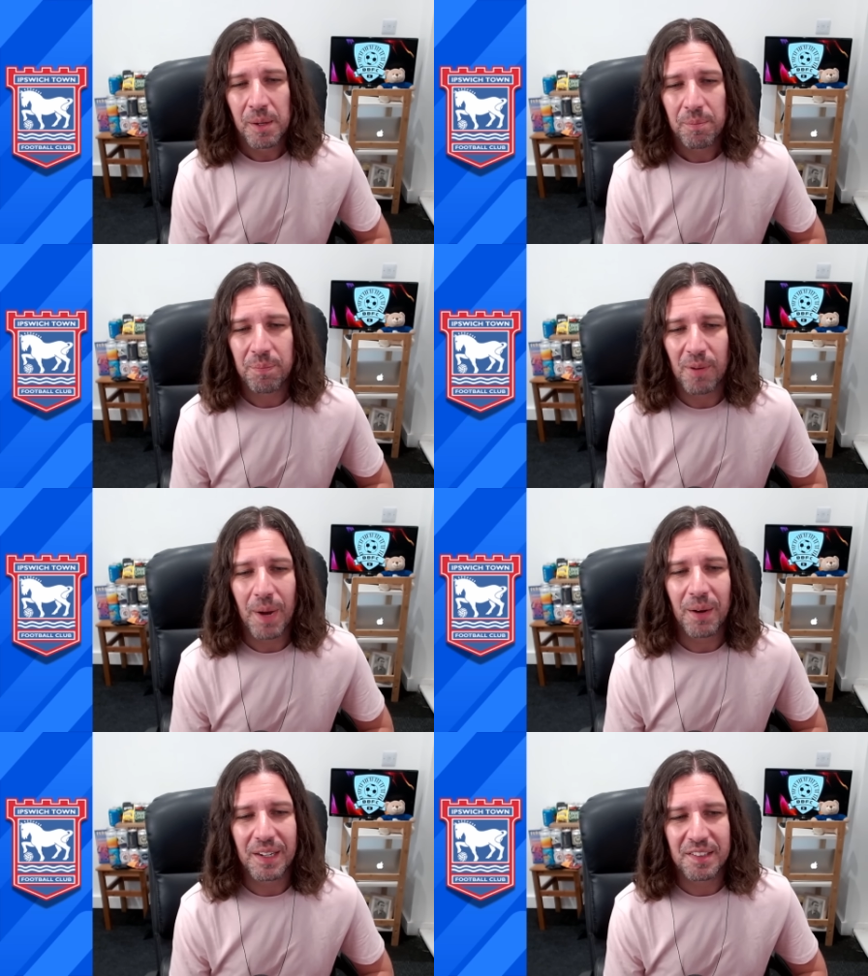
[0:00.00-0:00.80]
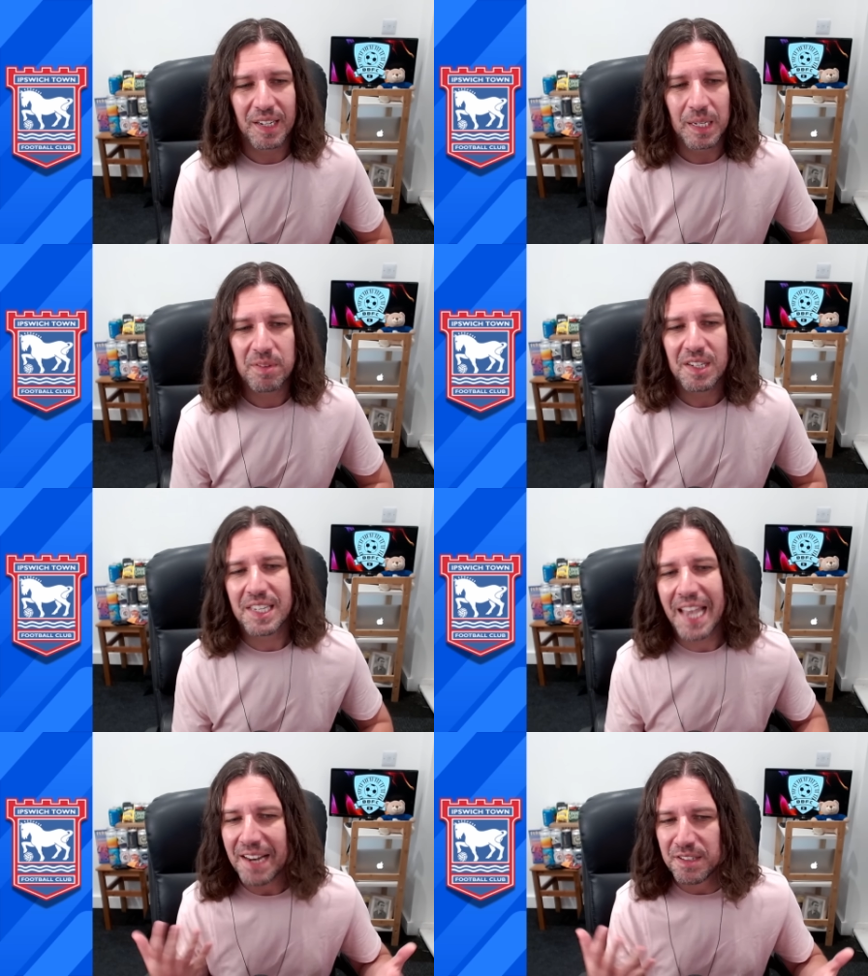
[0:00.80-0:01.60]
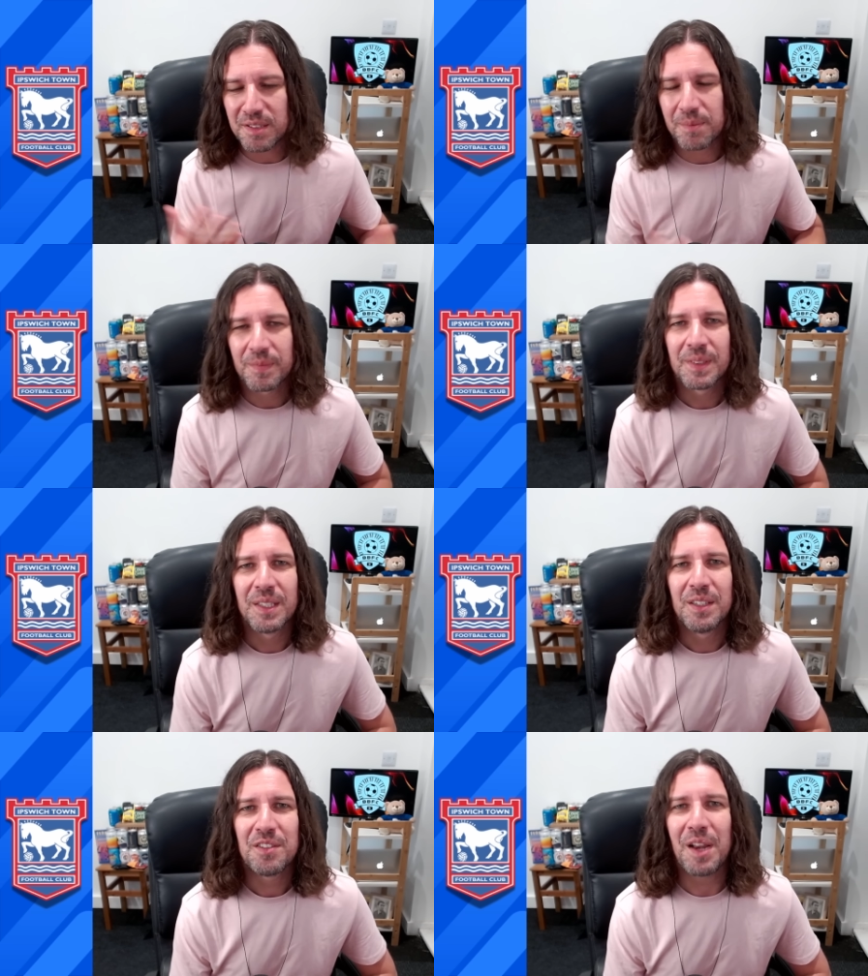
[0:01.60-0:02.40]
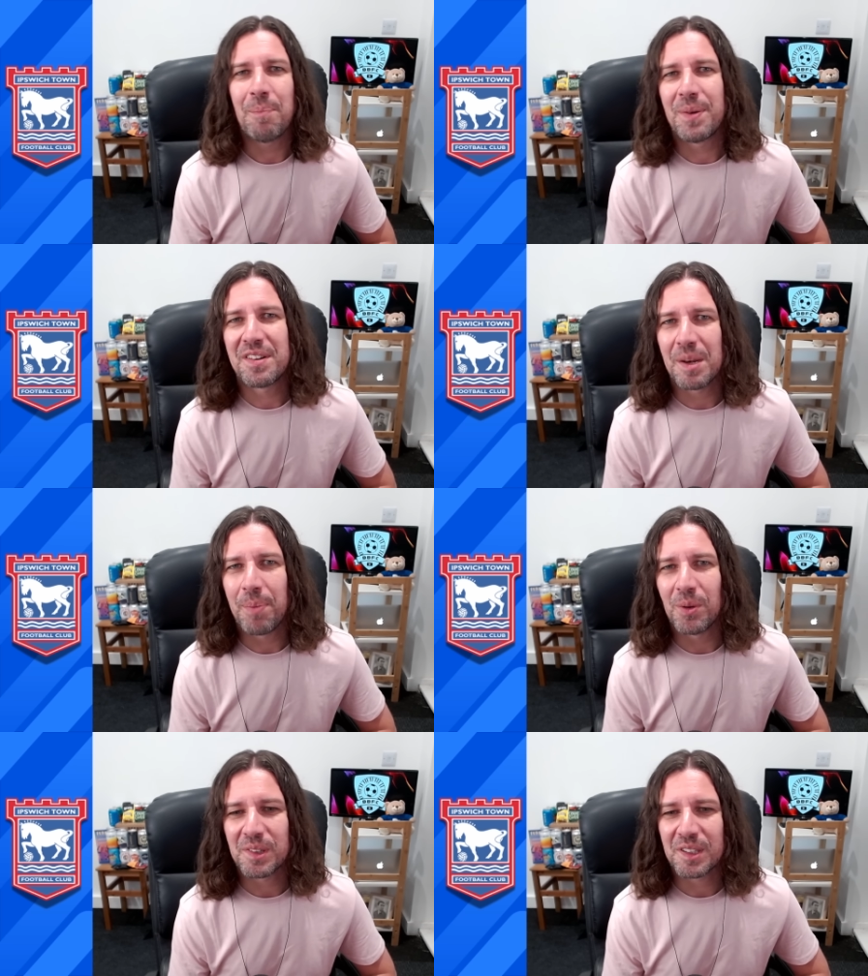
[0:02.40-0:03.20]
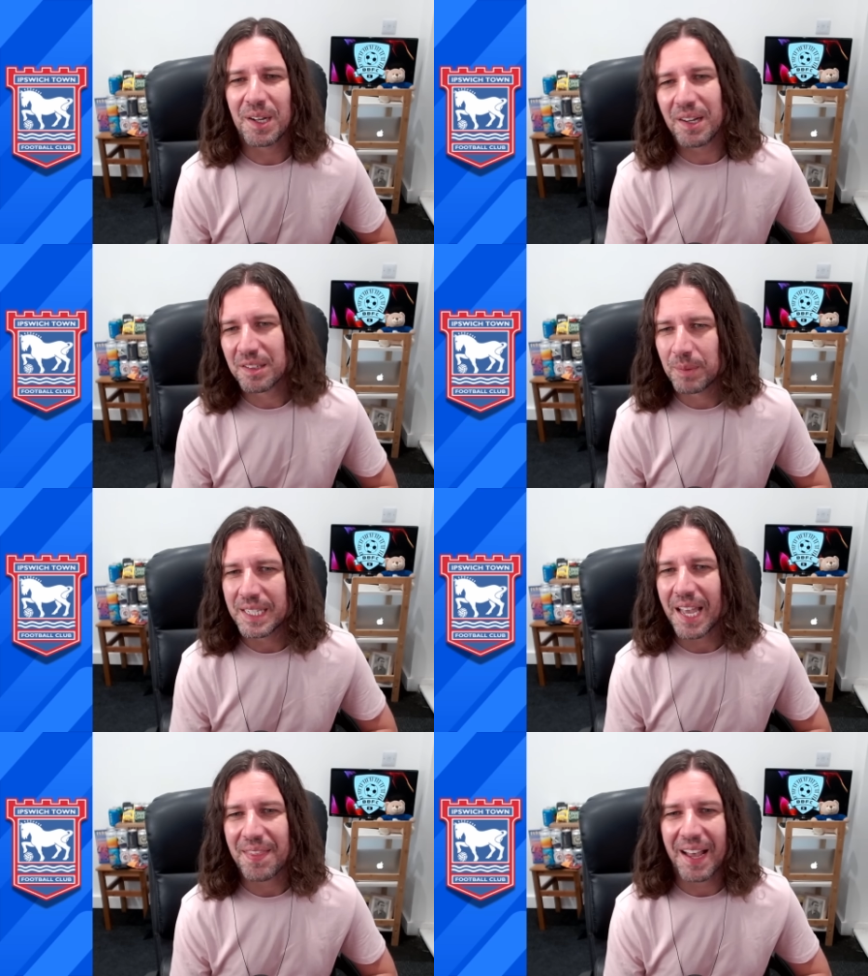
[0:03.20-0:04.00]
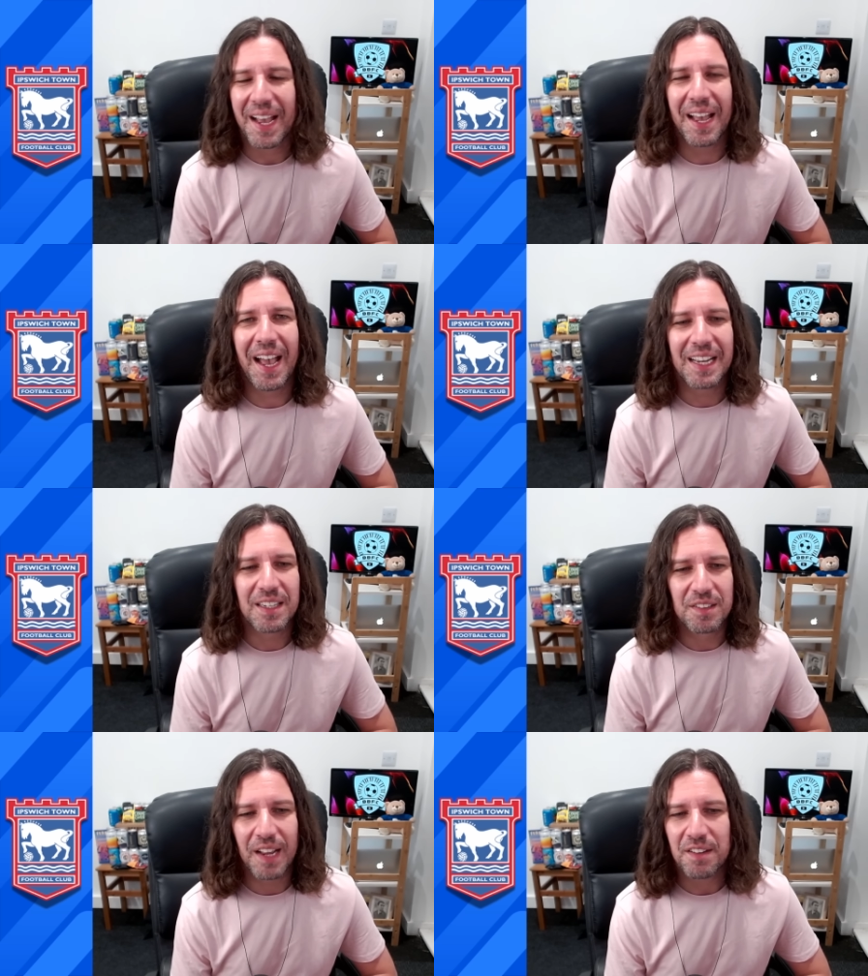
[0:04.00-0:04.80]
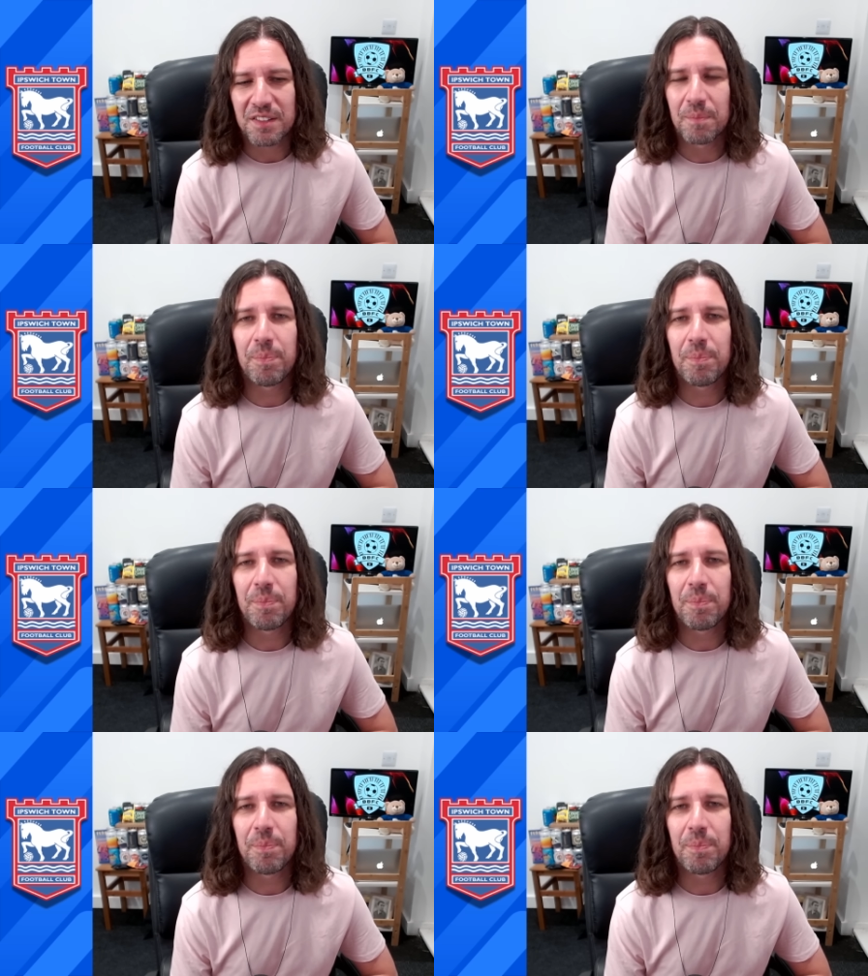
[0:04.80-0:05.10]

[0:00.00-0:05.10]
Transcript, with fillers: promoted teams. Yes, Championship All Stars, we get that accusation.